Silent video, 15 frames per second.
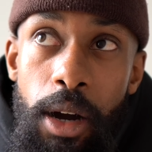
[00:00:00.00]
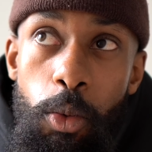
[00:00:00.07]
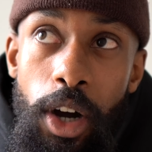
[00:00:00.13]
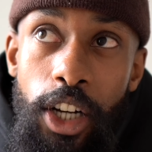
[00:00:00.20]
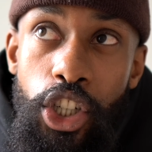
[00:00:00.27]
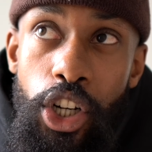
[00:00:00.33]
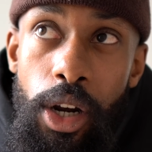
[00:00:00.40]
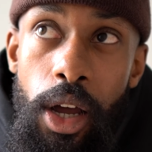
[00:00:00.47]

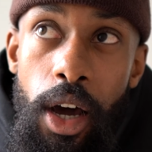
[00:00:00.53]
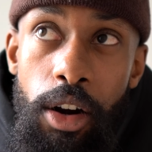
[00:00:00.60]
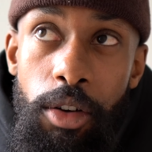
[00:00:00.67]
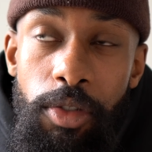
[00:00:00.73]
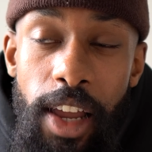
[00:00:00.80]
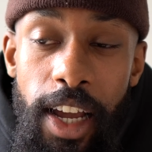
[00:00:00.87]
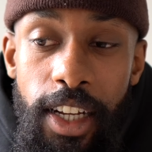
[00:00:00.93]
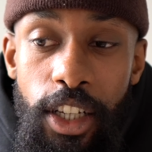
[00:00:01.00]
watch a lot
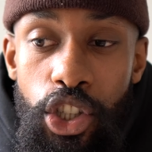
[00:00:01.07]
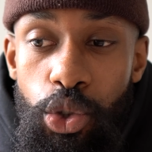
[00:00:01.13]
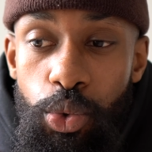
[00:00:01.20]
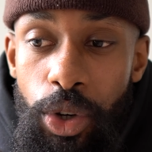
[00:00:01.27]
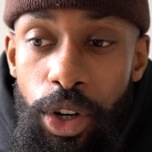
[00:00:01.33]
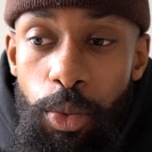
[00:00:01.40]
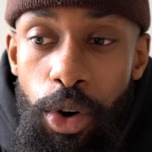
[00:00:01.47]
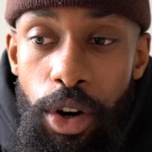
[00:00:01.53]
of like
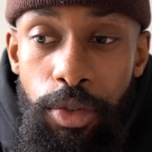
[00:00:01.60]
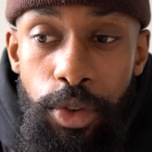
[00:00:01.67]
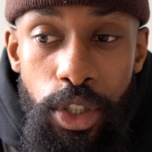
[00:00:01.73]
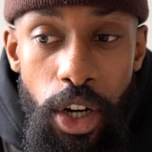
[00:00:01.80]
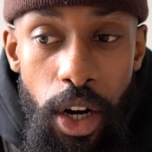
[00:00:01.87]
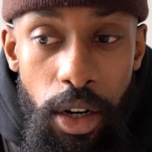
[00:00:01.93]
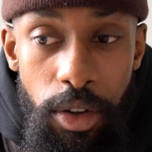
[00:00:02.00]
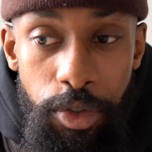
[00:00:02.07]
streetwear
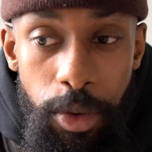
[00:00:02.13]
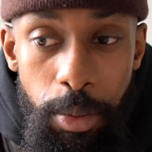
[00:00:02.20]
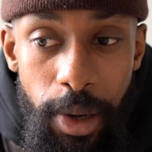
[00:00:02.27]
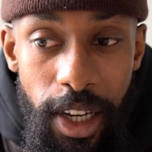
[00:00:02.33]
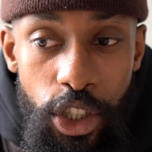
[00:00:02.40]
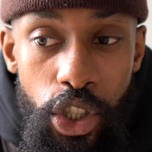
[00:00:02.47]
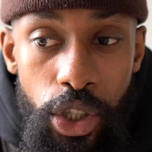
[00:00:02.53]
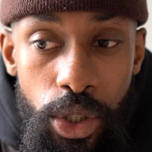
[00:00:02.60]
photography
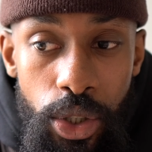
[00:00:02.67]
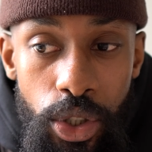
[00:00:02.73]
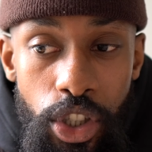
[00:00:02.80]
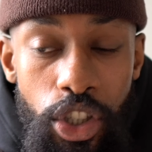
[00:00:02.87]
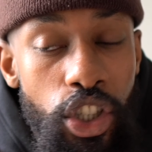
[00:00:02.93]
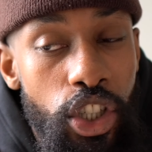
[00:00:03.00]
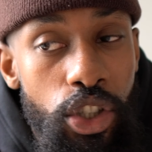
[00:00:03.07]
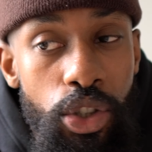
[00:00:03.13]

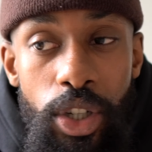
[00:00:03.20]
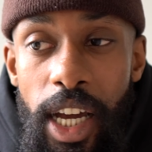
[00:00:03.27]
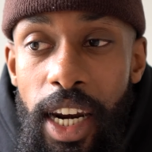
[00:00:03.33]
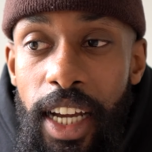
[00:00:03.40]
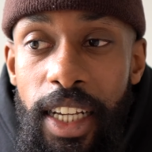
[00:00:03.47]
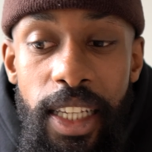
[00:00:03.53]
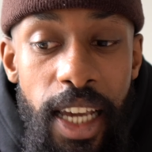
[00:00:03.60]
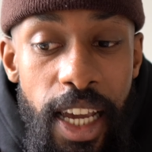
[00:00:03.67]
pictures just to
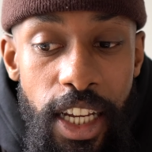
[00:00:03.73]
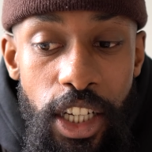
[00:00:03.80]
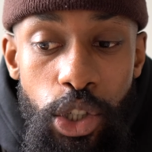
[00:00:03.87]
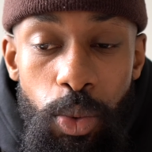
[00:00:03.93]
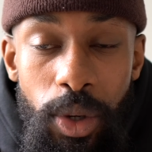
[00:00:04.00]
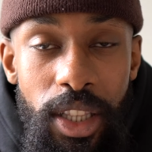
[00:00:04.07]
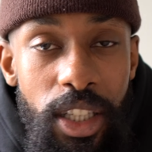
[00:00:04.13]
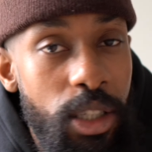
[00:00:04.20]
kind of
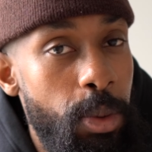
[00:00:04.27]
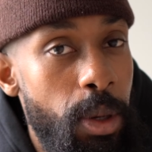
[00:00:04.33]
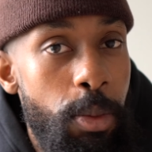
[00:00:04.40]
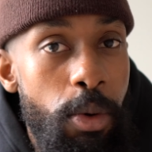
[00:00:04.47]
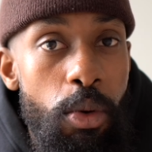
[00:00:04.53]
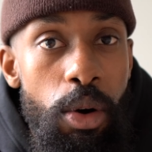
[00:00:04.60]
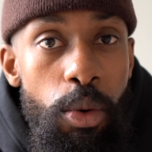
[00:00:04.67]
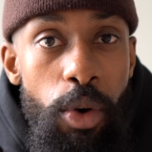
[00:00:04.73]
gauge what these
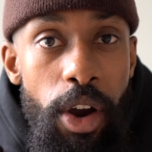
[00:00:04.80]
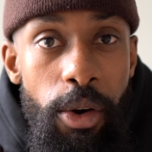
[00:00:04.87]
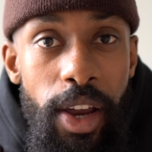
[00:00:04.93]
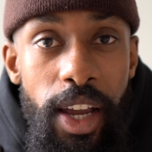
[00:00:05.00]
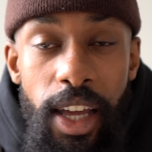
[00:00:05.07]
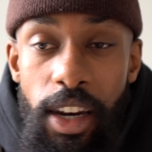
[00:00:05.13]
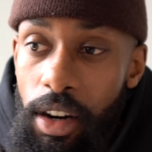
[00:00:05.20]
people were wearing,